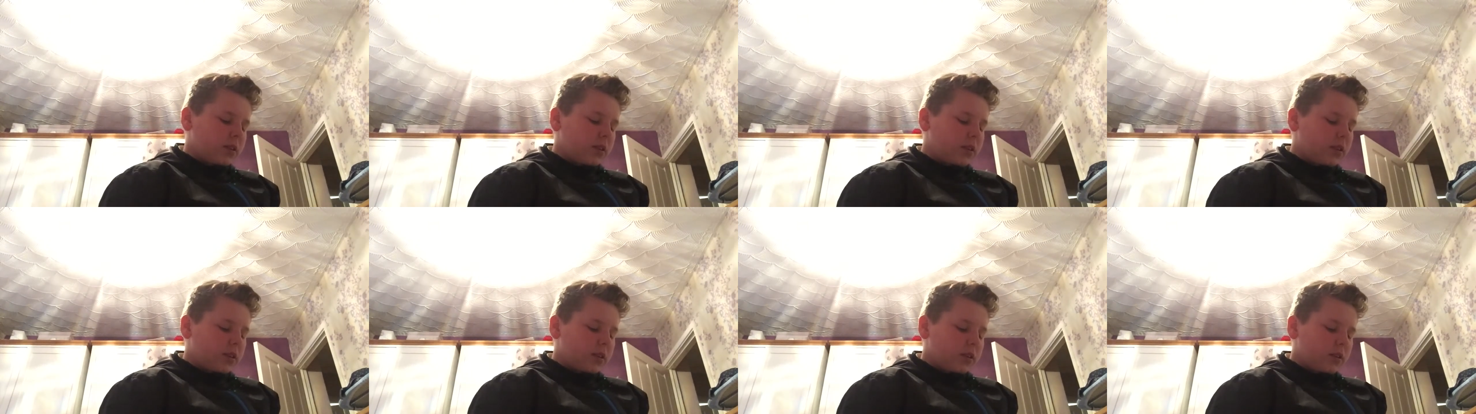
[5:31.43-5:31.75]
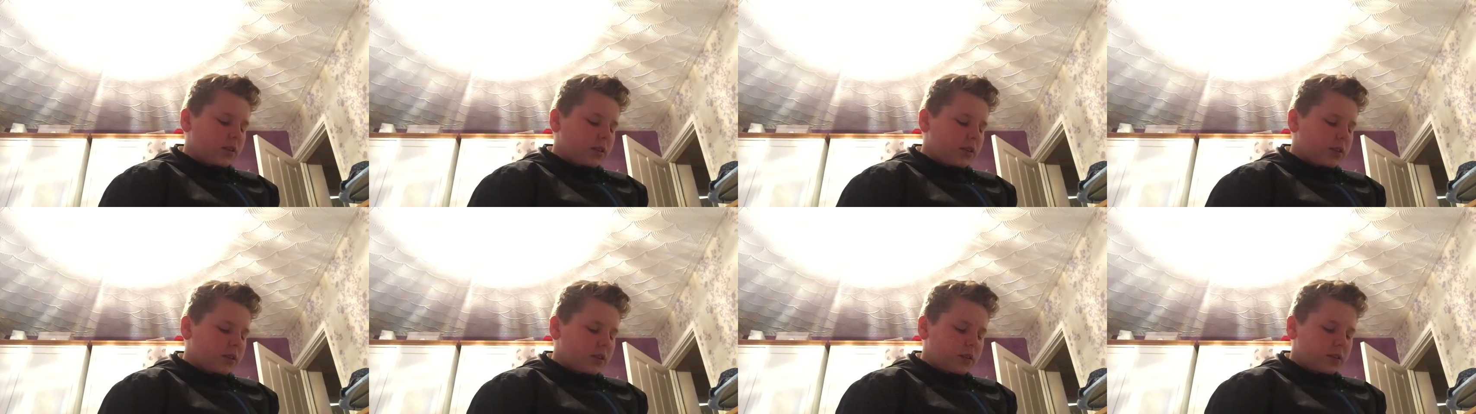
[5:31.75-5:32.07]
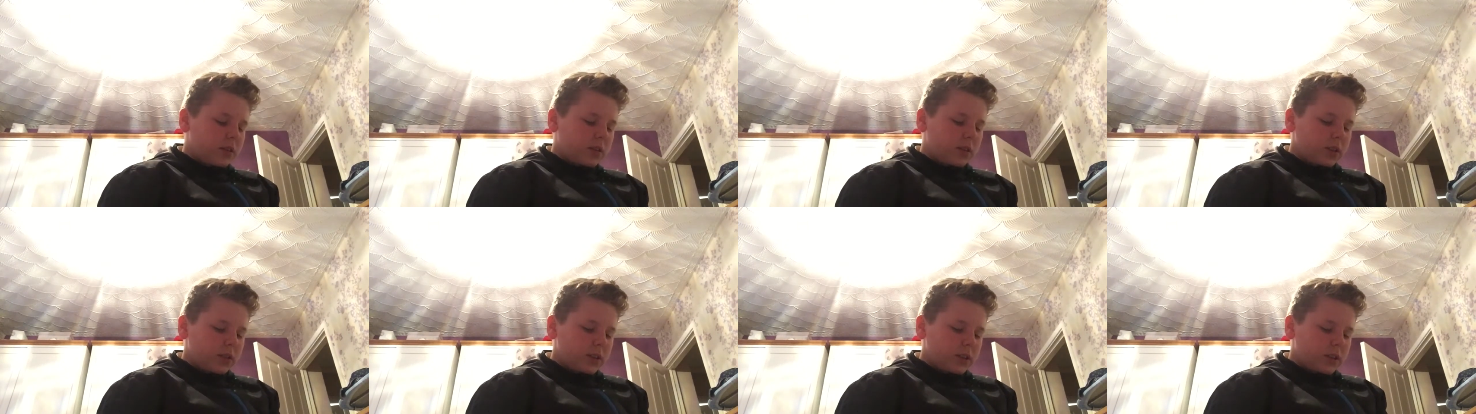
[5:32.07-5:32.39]

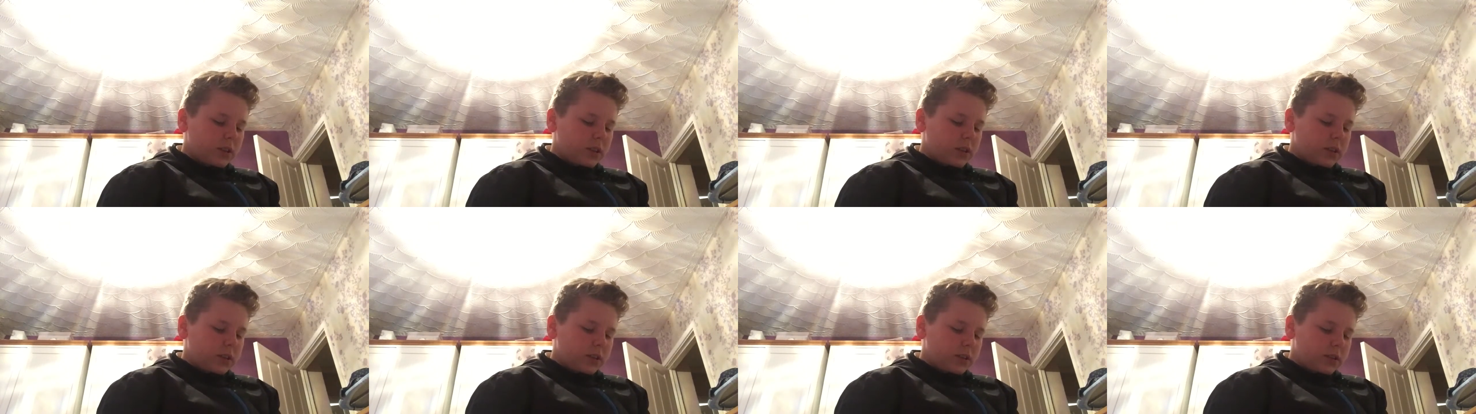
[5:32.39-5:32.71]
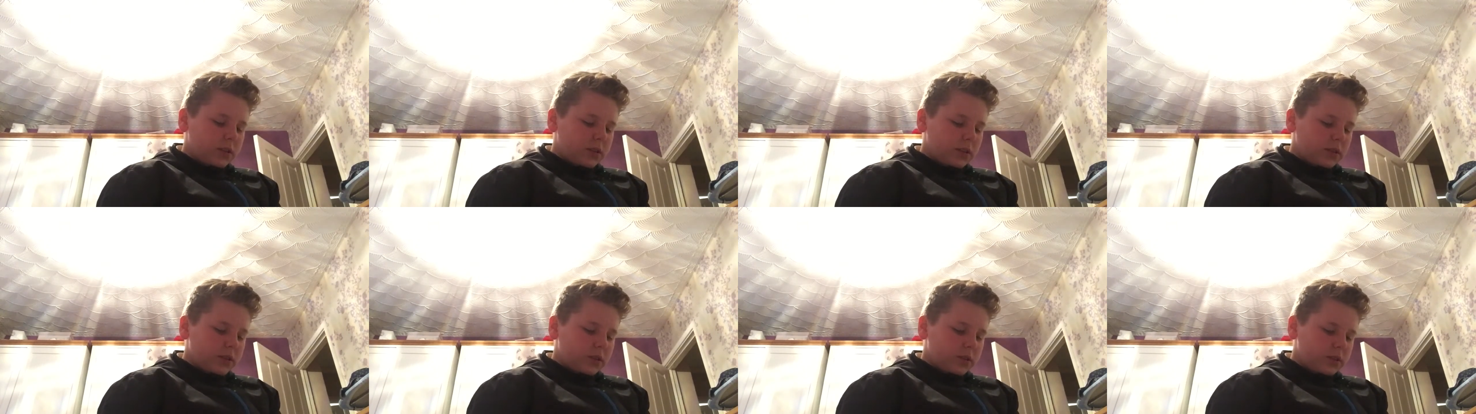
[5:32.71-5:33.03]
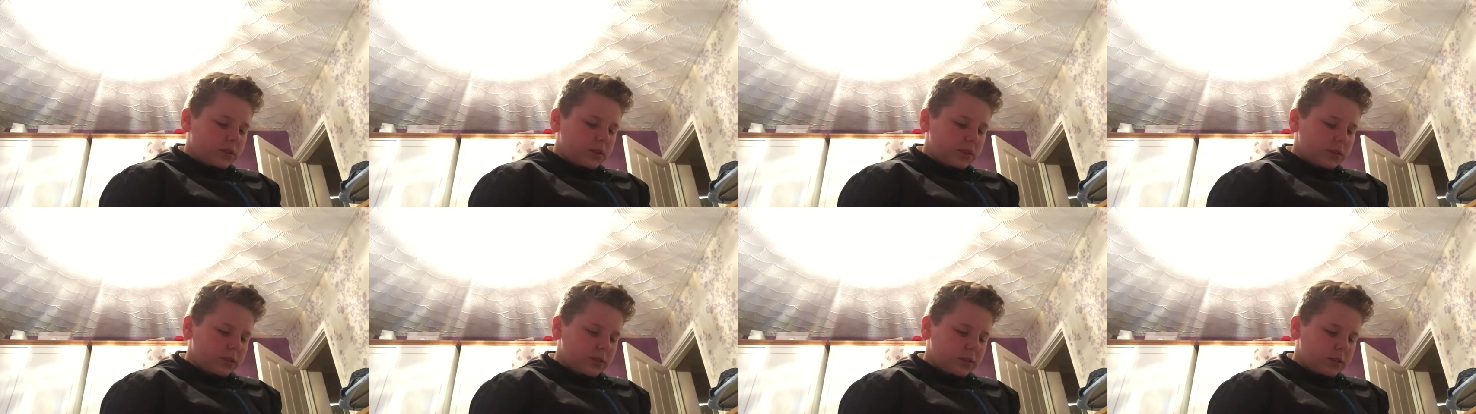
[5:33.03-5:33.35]

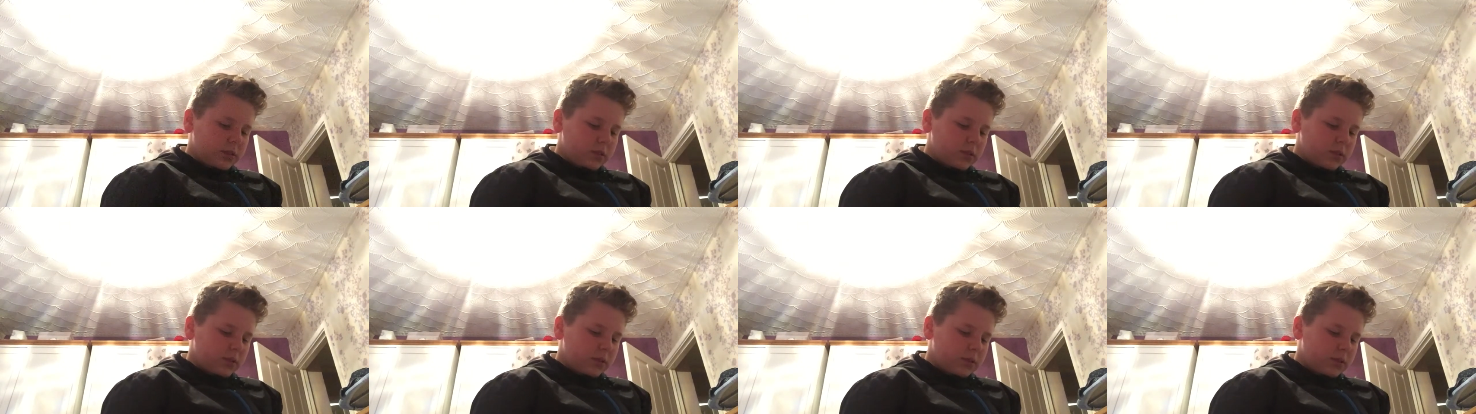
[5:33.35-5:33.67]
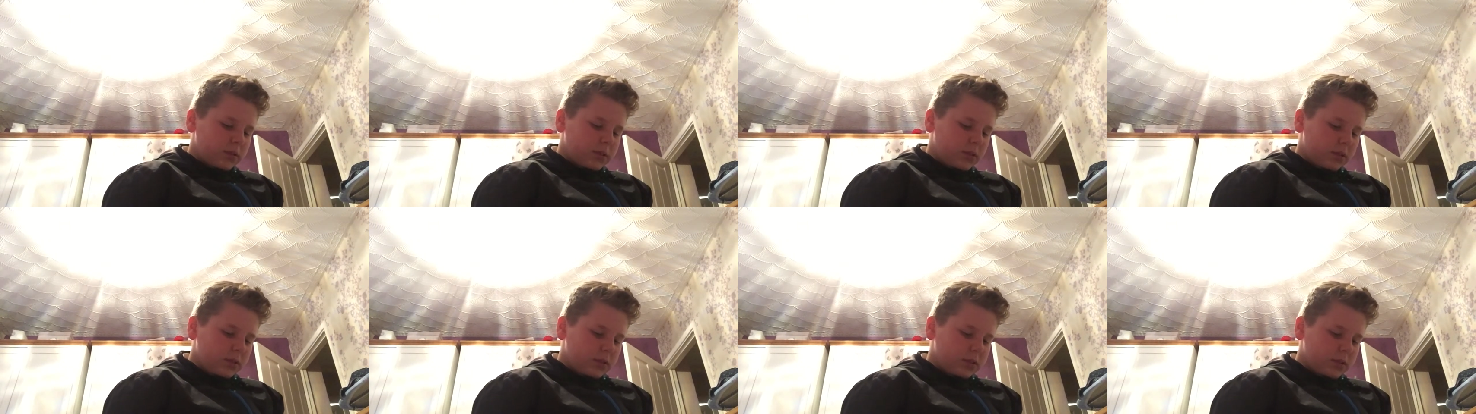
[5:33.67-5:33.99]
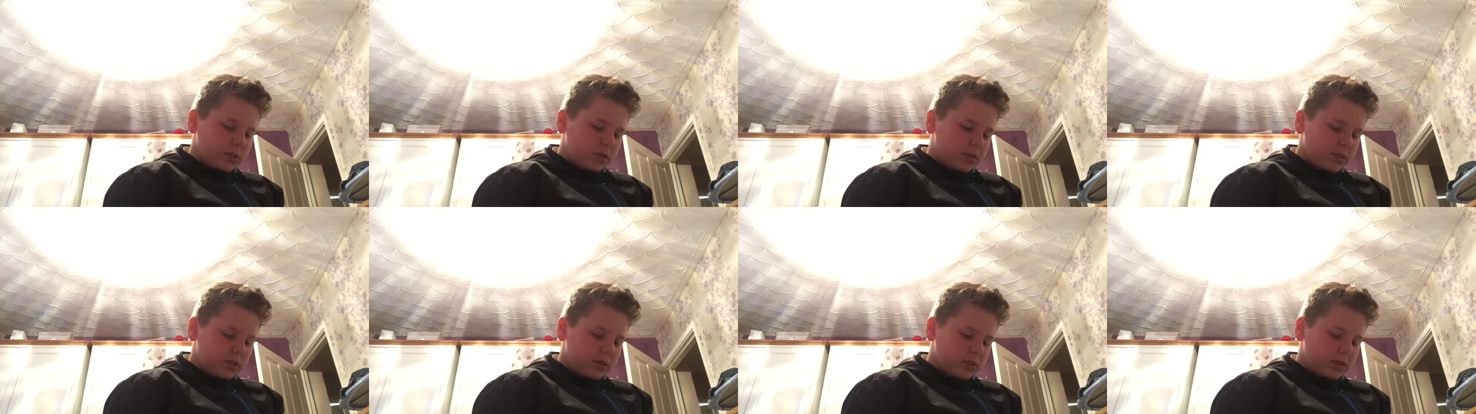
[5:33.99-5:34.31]

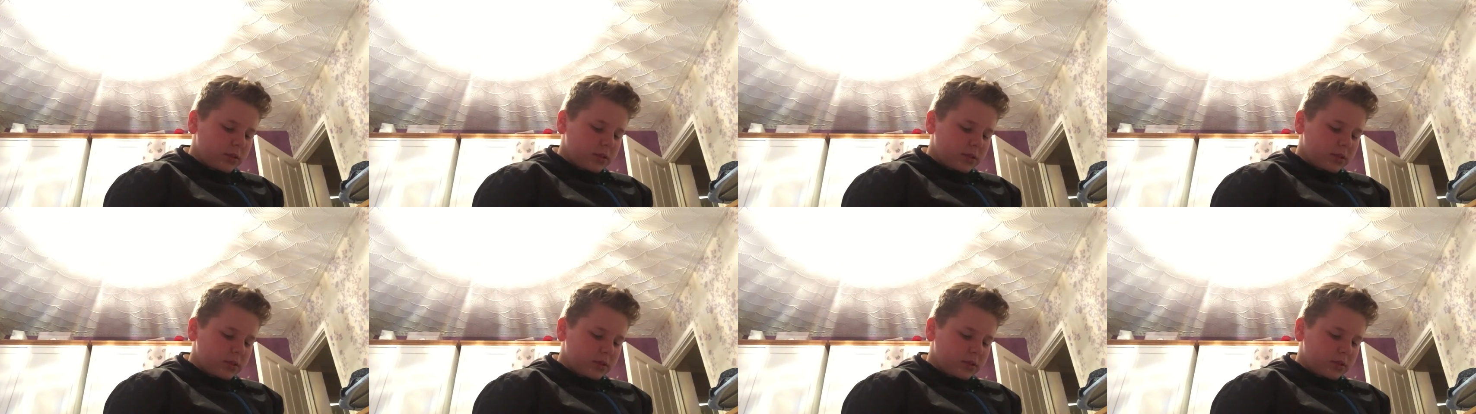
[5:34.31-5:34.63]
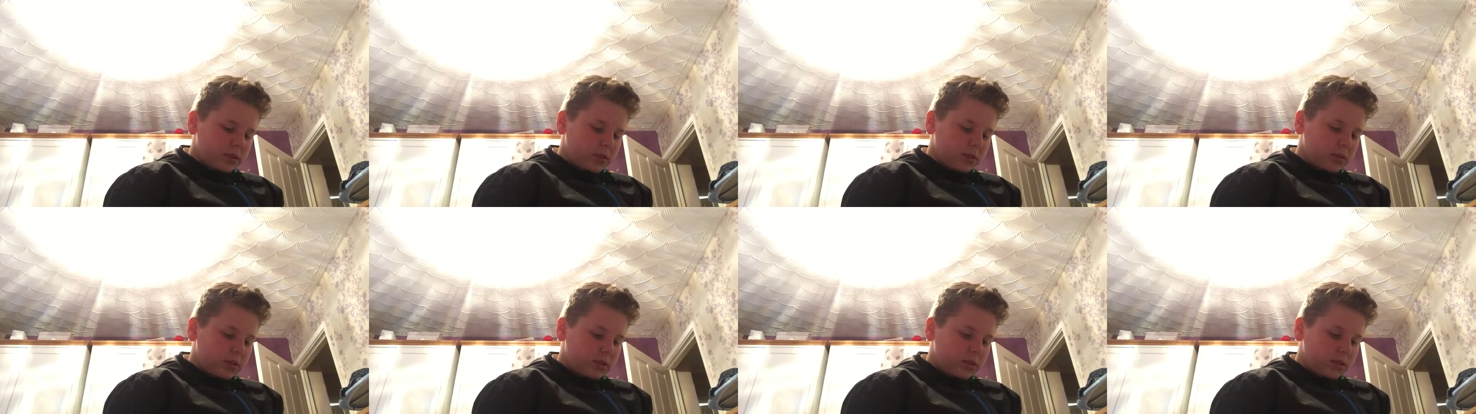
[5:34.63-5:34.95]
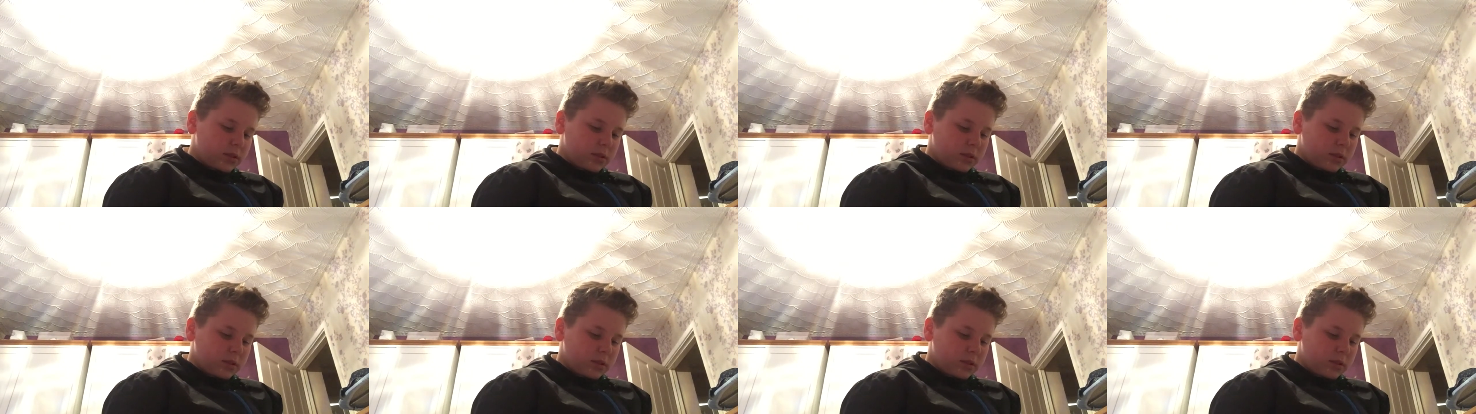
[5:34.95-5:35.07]
(silence)